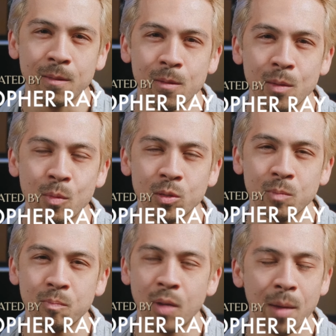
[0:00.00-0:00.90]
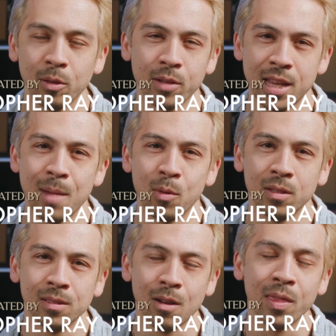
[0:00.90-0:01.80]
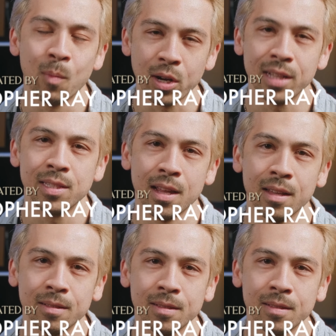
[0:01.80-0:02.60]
the most popular camera on the market today.